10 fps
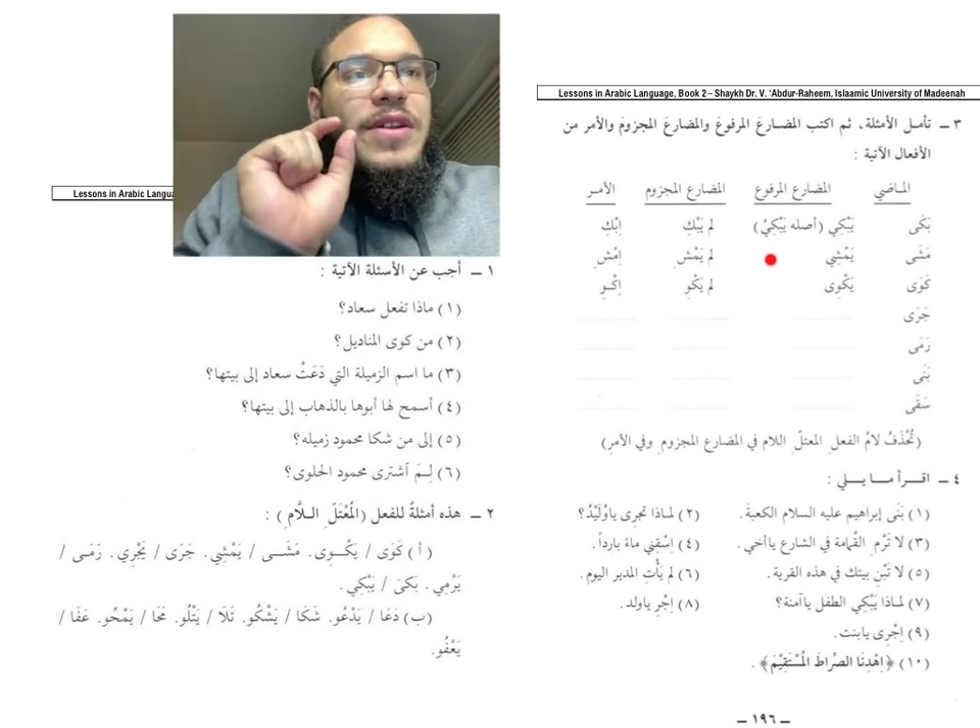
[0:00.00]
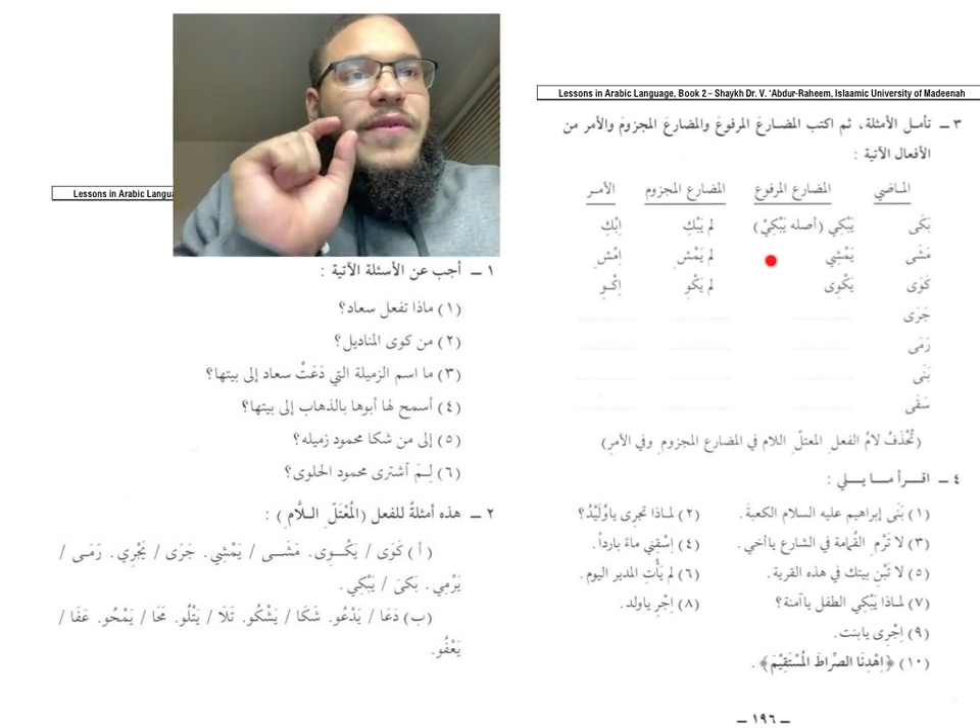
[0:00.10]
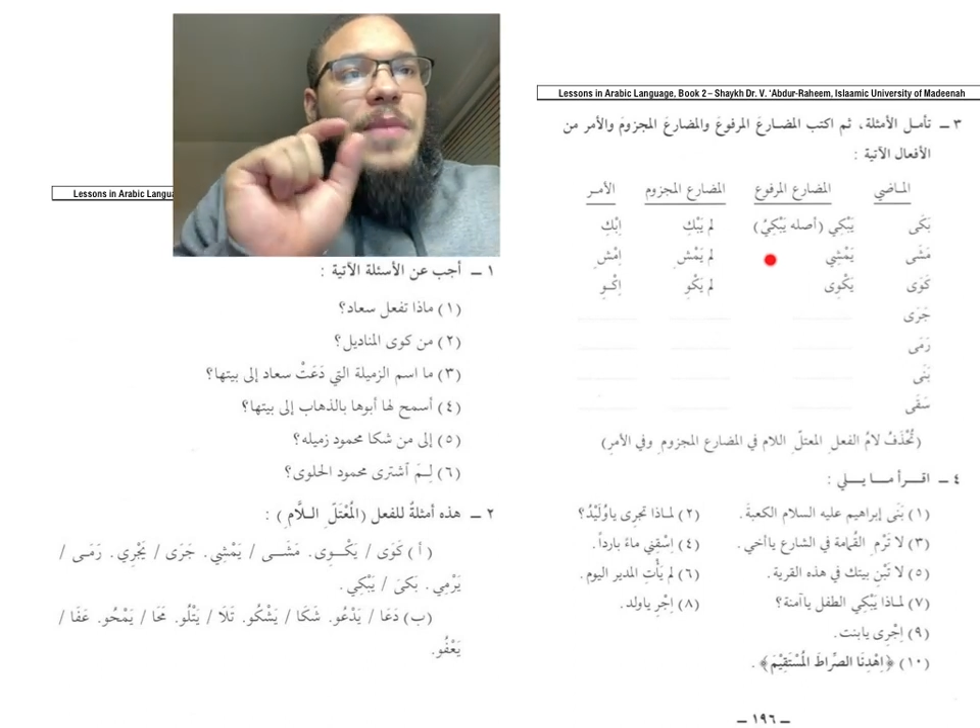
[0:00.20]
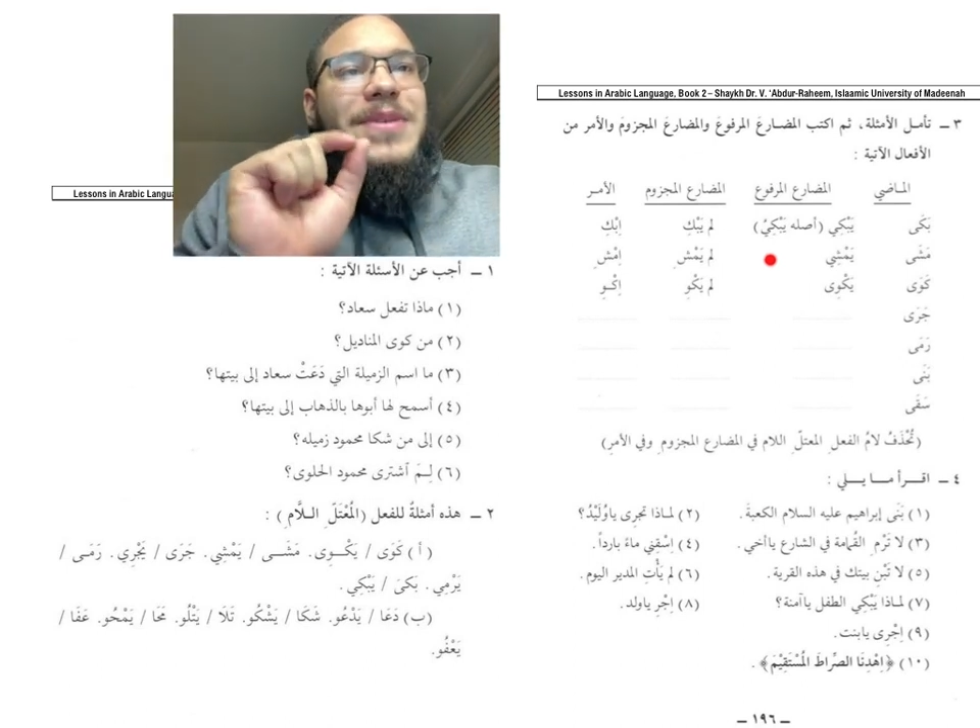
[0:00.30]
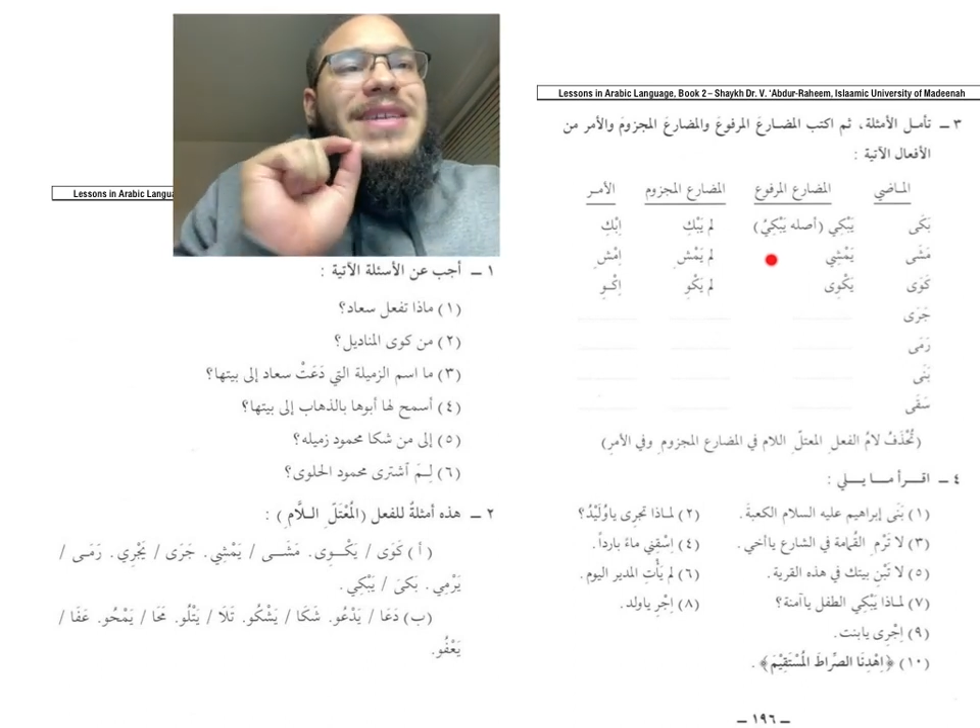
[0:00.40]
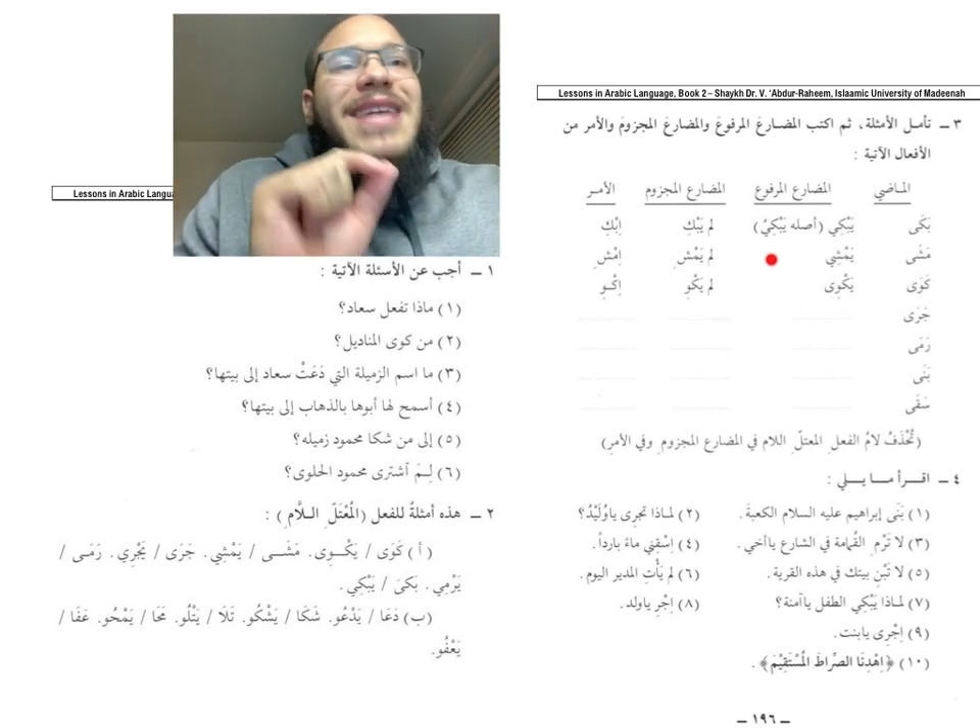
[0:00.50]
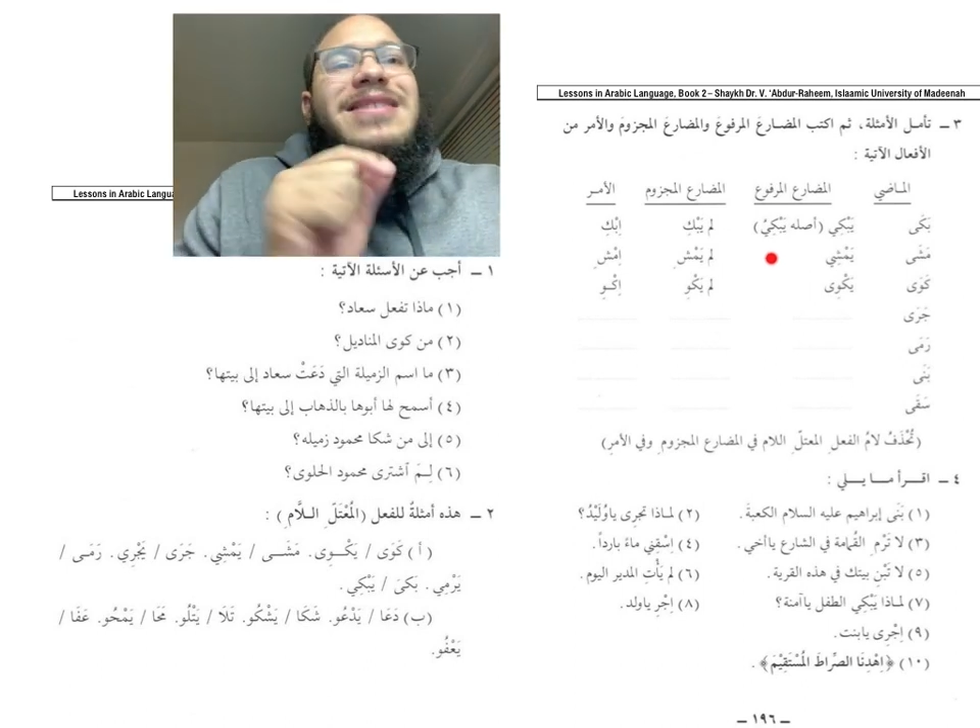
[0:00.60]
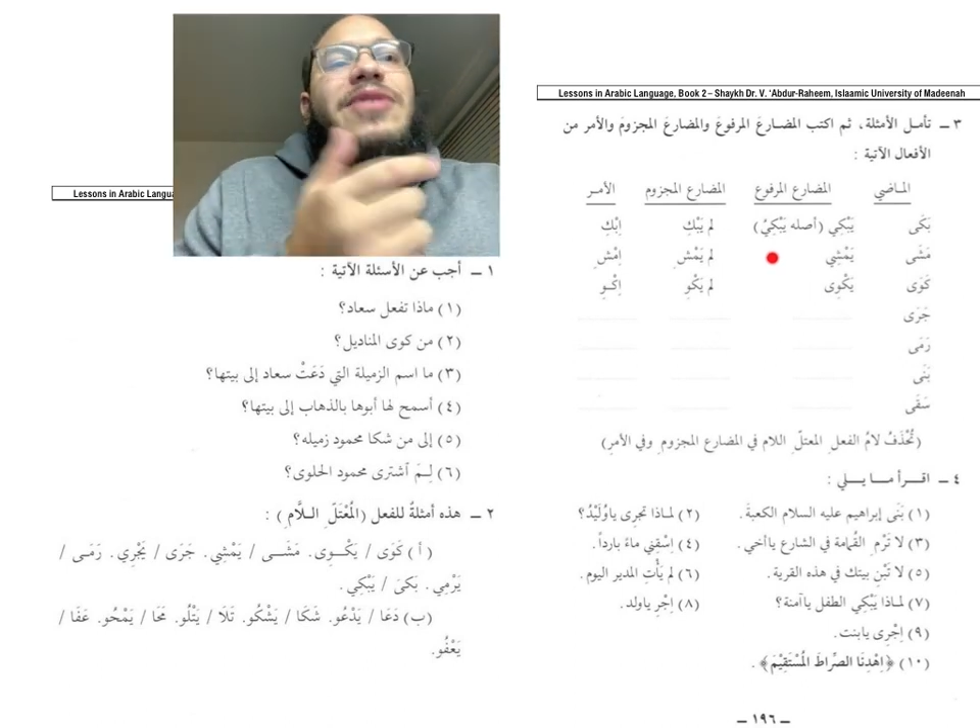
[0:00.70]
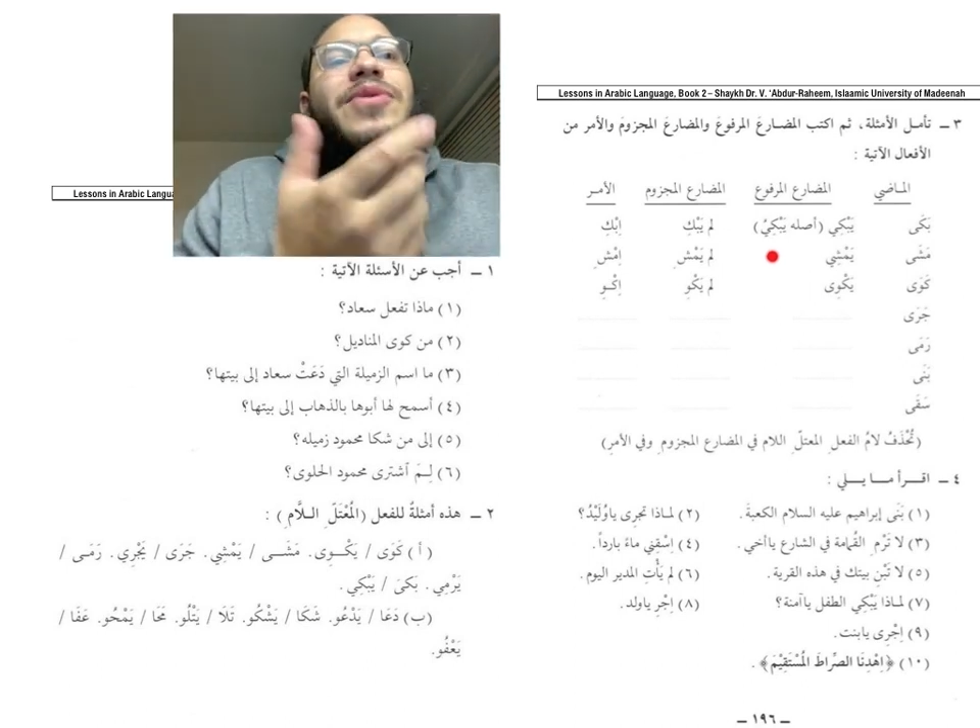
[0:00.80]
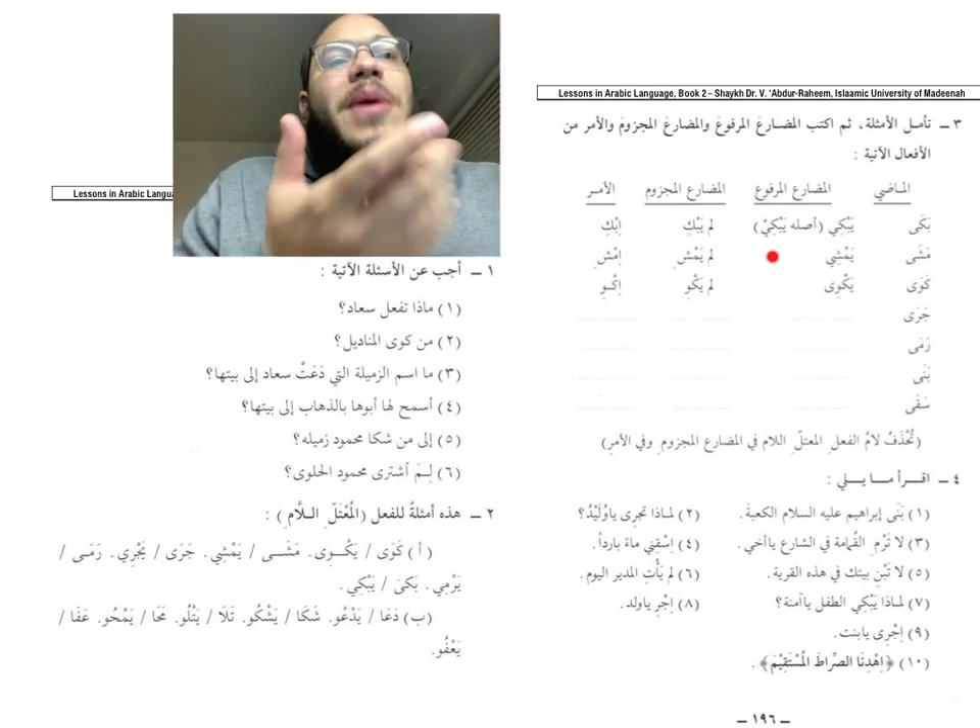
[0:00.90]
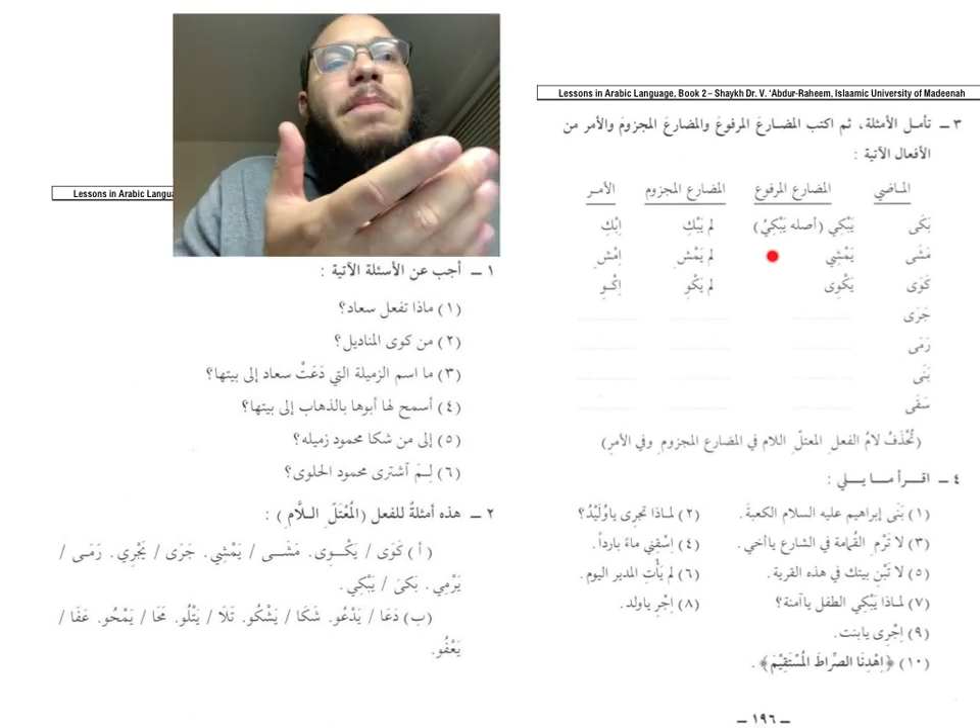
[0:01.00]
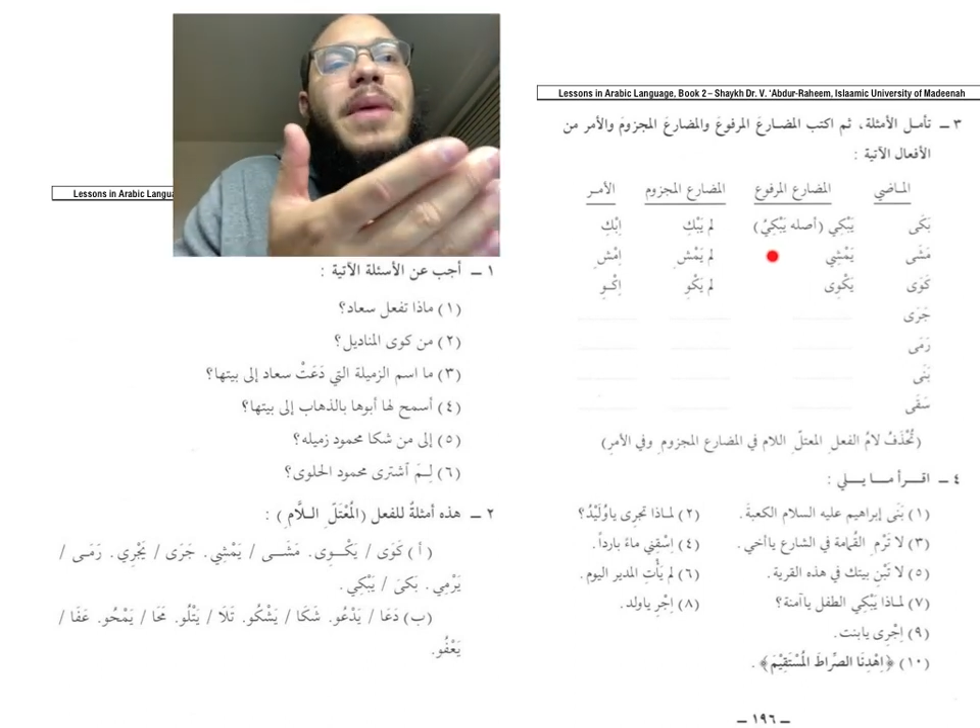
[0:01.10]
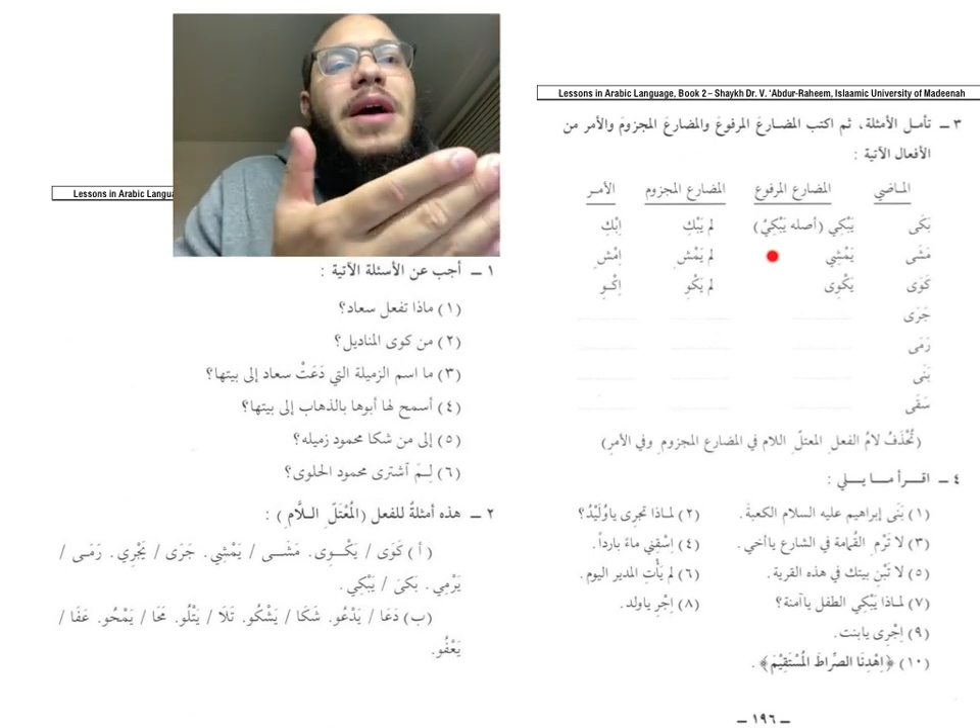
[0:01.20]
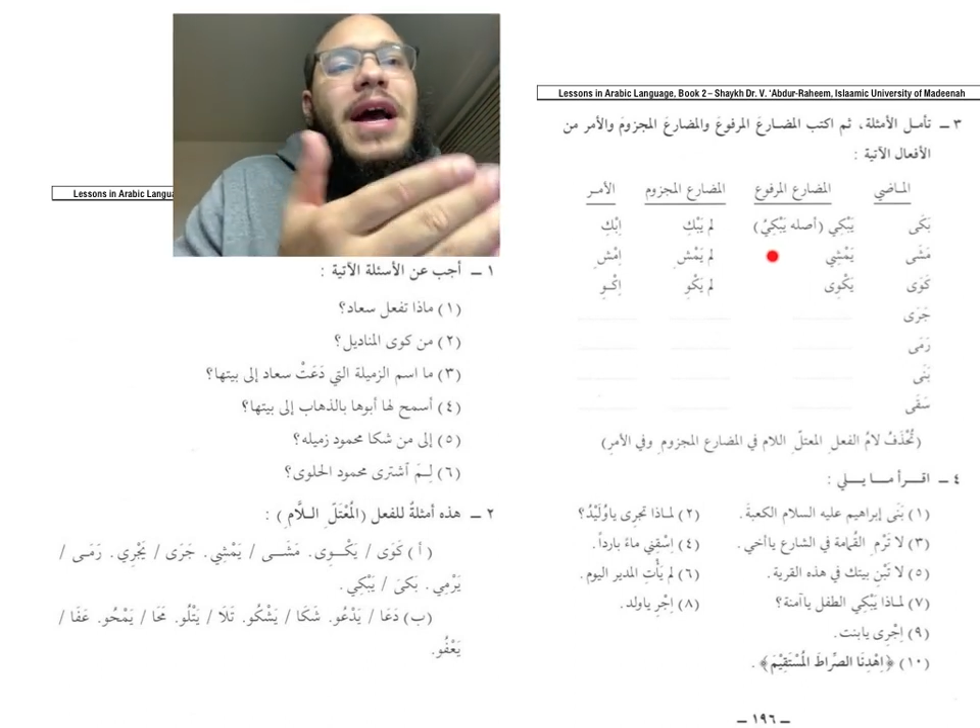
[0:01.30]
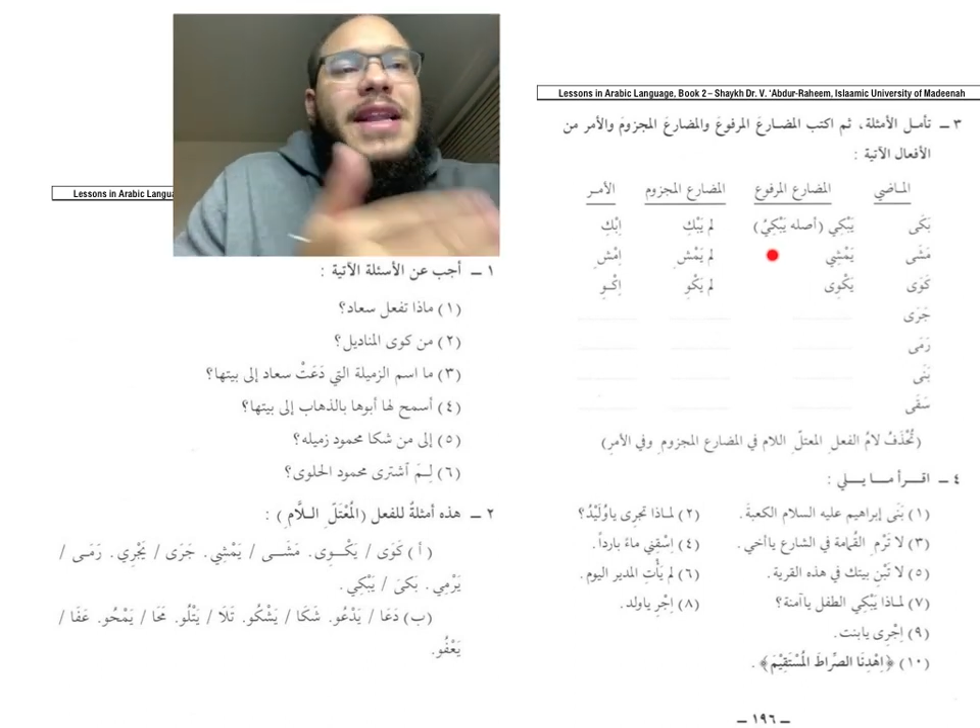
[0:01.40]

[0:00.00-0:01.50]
the verb is ends in dhamma,